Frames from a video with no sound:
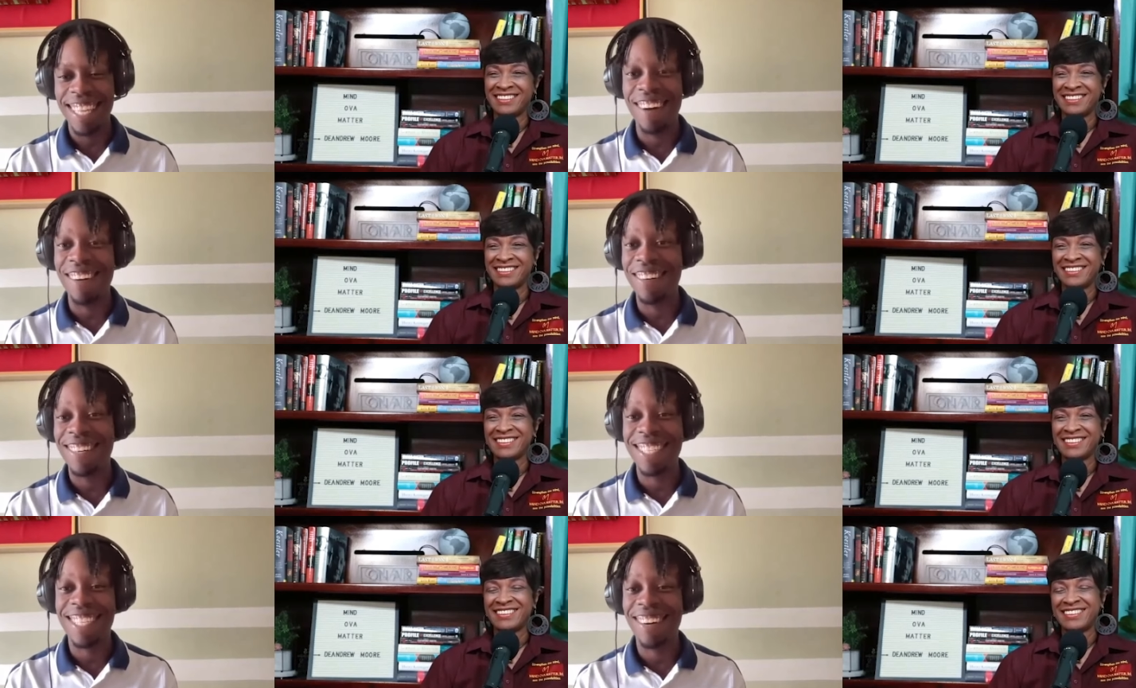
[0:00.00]
Speaker 1: that
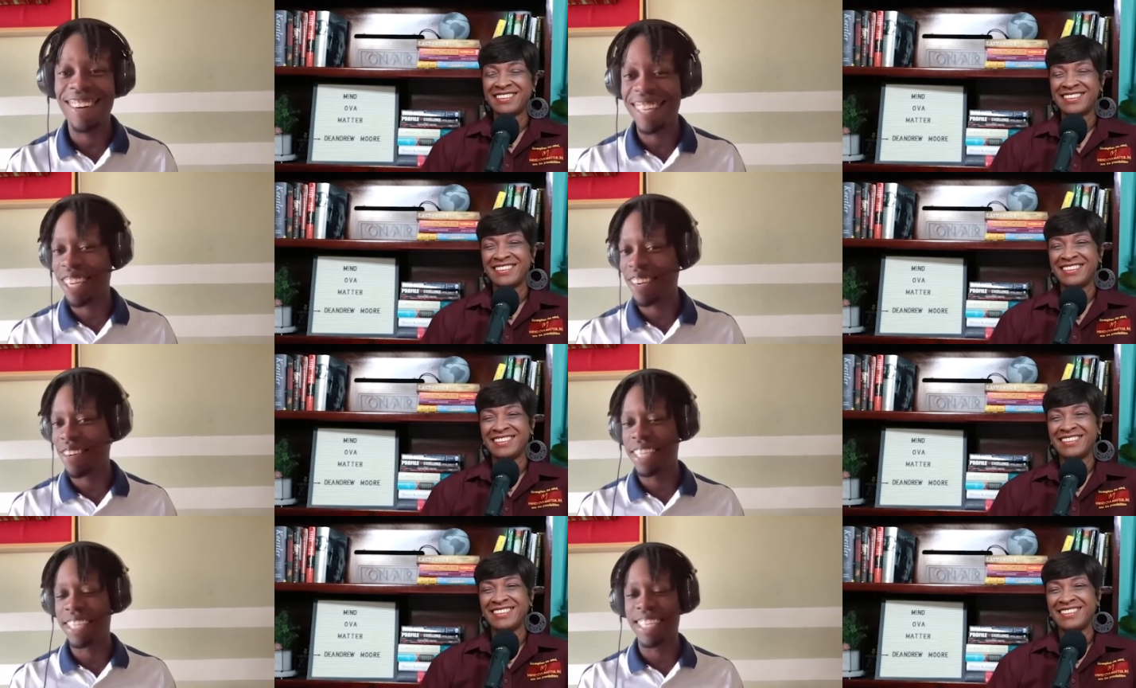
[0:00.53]
was the
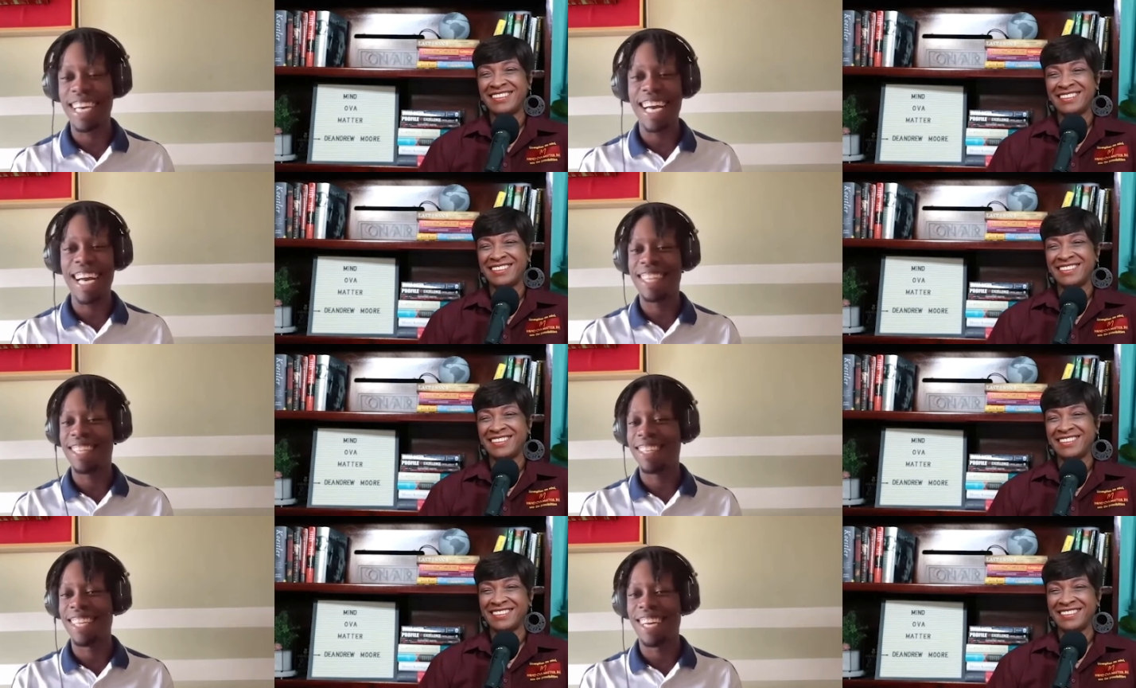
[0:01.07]
only reason I
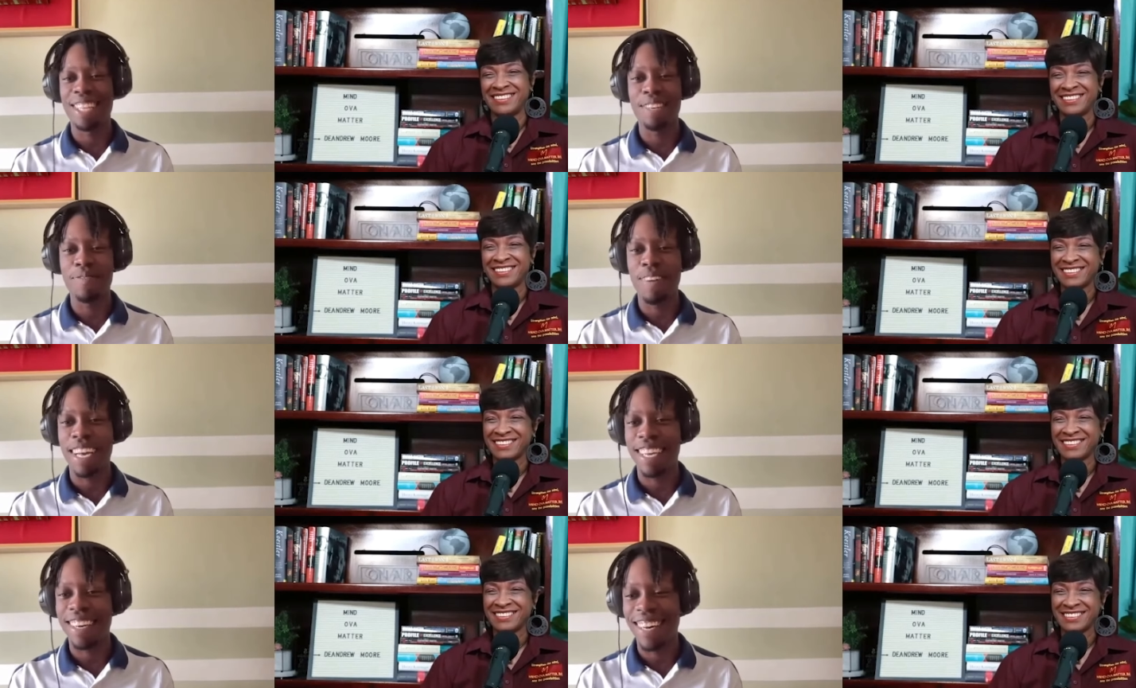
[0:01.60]
had to not do
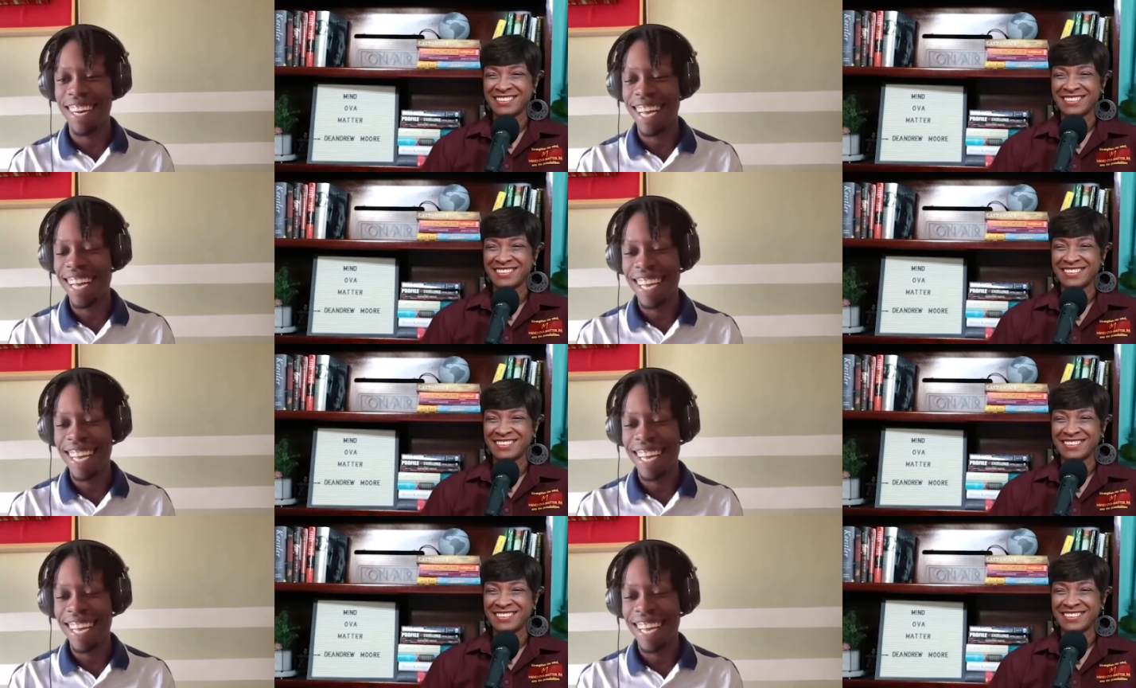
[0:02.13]
bio.